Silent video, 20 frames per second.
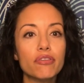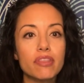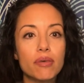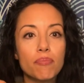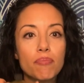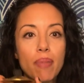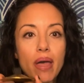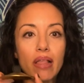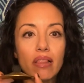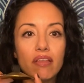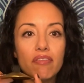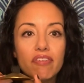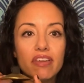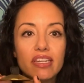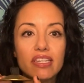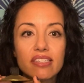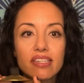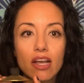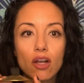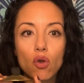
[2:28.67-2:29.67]
The bell of it
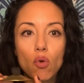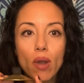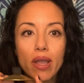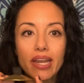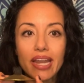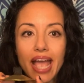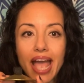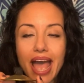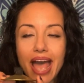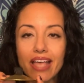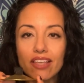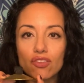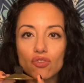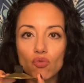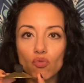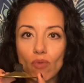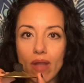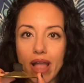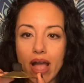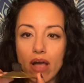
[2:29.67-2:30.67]
is not quite as
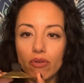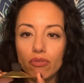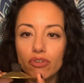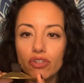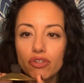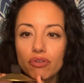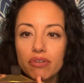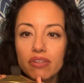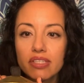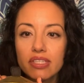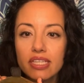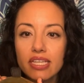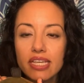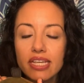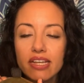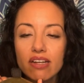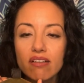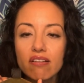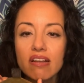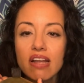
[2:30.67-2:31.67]
round, you can see
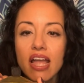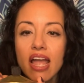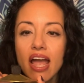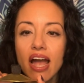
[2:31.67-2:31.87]
here,